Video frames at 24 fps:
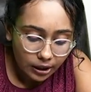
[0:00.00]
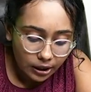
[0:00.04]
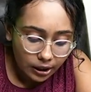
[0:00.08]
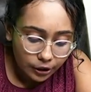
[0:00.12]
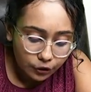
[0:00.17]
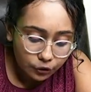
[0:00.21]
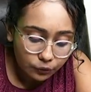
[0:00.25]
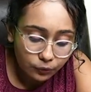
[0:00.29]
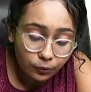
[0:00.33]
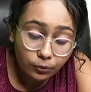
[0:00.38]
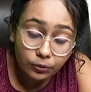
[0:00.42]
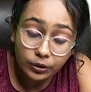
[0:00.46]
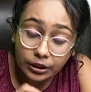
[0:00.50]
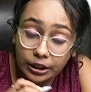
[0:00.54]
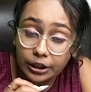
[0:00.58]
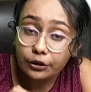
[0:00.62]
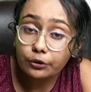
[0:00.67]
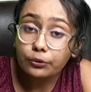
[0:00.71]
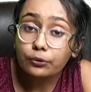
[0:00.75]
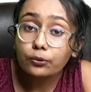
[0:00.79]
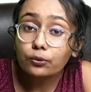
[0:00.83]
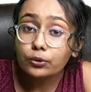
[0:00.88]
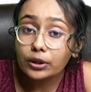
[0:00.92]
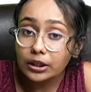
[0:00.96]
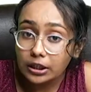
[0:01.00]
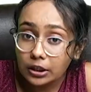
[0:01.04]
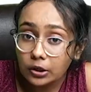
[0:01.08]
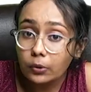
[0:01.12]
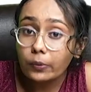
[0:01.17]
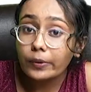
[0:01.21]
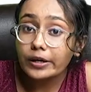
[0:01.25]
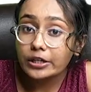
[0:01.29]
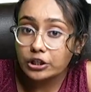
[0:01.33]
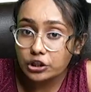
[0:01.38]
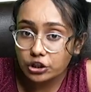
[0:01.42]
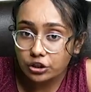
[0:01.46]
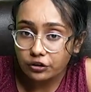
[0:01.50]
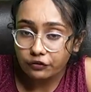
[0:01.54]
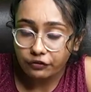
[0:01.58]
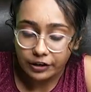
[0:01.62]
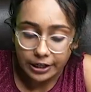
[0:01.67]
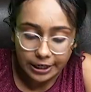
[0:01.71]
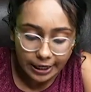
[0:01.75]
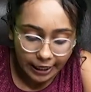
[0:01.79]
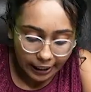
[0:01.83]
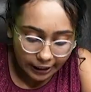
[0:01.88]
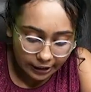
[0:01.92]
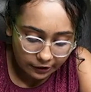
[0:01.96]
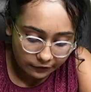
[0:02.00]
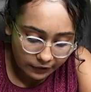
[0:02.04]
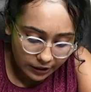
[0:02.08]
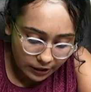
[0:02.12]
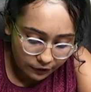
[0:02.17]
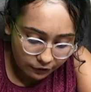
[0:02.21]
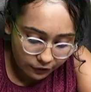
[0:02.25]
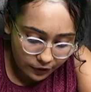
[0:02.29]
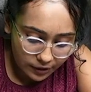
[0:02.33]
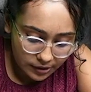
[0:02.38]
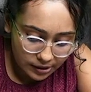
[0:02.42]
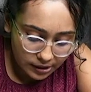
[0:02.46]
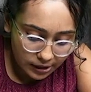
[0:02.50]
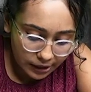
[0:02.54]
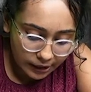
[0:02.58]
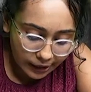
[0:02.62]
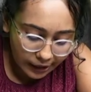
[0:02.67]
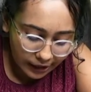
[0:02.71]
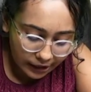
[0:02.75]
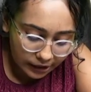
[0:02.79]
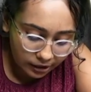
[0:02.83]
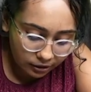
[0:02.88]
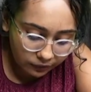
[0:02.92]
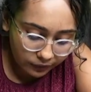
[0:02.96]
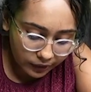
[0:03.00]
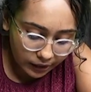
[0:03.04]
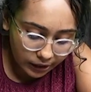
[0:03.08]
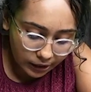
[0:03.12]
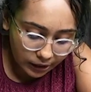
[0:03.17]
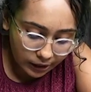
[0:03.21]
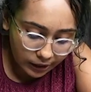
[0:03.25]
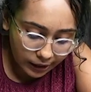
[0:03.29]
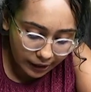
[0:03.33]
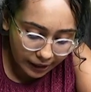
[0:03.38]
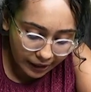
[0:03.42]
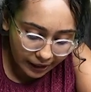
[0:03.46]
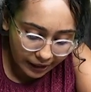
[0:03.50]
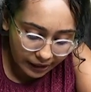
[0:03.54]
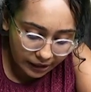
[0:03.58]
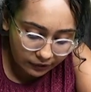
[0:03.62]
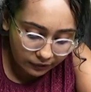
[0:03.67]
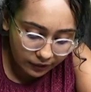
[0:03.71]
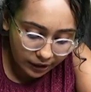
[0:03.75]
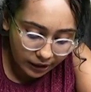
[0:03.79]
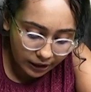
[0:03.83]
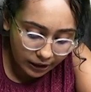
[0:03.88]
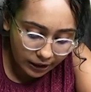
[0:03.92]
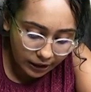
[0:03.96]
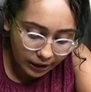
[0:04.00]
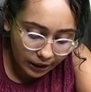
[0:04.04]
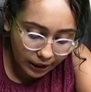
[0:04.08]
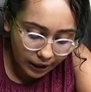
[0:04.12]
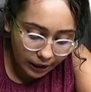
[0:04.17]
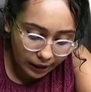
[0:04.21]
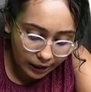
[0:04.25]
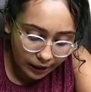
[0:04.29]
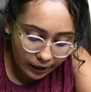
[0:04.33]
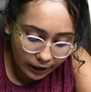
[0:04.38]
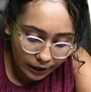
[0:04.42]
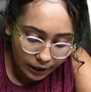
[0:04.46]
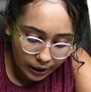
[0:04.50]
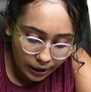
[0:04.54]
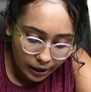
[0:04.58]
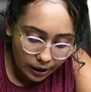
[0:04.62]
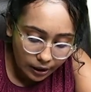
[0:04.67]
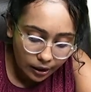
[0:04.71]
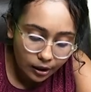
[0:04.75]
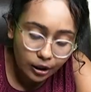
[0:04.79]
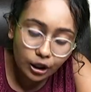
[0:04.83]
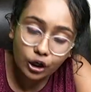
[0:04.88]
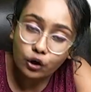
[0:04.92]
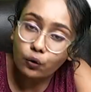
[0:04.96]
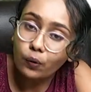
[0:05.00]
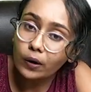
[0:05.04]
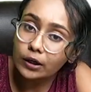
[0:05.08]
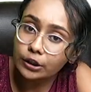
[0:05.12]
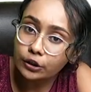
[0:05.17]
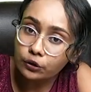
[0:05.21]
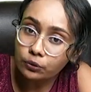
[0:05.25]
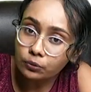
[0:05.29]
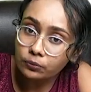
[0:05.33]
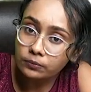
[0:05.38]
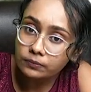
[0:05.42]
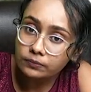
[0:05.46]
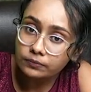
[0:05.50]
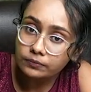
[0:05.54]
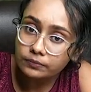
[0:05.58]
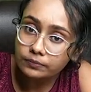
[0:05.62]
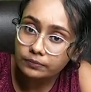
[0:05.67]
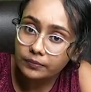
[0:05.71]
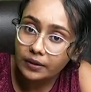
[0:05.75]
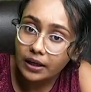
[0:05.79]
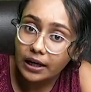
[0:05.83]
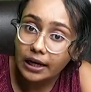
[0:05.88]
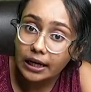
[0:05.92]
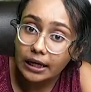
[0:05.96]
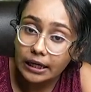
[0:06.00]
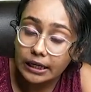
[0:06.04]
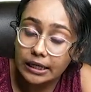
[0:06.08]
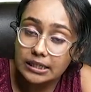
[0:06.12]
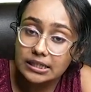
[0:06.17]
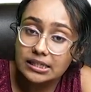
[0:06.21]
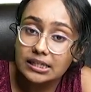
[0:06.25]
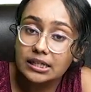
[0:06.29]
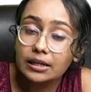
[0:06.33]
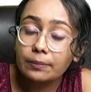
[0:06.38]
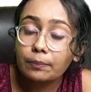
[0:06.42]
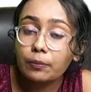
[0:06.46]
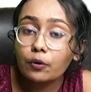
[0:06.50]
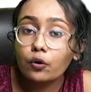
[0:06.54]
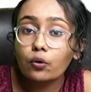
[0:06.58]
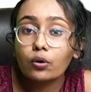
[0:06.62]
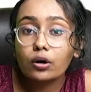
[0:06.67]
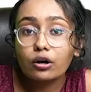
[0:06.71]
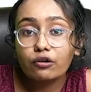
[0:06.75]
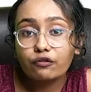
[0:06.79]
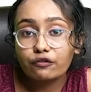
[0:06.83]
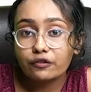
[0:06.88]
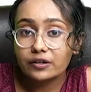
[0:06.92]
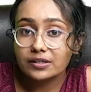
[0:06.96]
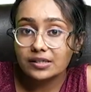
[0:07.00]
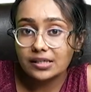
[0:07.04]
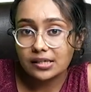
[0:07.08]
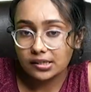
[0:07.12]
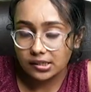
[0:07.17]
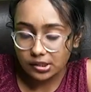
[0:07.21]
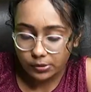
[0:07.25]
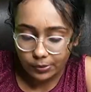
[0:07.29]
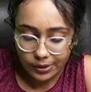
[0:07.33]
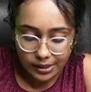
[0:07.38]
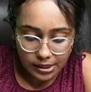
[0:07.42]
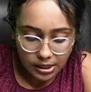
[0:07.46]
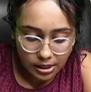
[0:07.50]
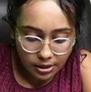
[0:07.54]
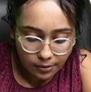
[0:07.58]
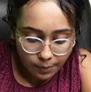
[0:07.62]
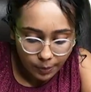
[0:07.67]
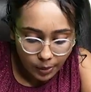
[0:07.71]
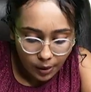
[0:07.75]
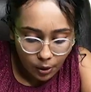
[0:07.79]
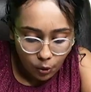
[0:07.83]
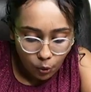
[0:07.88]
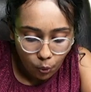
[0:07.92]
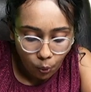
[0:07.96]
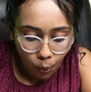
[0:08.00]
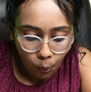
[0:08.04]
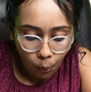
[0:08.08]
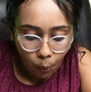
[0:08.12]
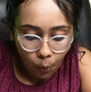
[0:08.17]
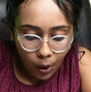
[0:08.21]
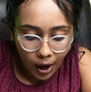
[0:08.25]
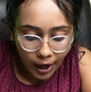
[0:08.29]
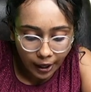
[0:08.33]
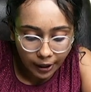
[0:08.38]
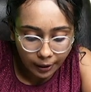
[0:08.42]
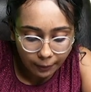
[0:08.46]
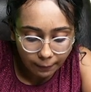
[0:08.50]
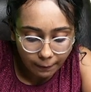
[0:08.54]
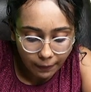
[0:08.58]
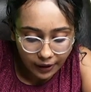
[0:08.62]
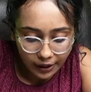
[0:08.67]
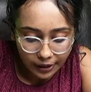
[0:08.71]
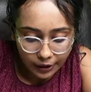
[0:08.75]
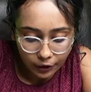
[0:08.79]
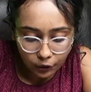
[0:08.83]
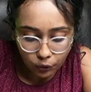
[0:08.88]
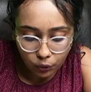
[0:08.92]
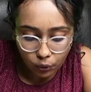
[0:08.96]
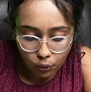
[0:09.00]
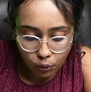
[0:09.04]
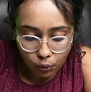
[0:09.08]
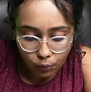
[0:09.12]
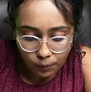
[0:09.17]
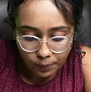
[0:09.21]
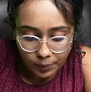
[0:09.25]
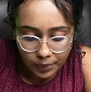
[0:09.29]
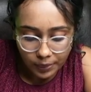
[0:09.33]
you need to know the equation of conductivity first. Conductivity K equal to reciprocal of resistivity 1 by rho.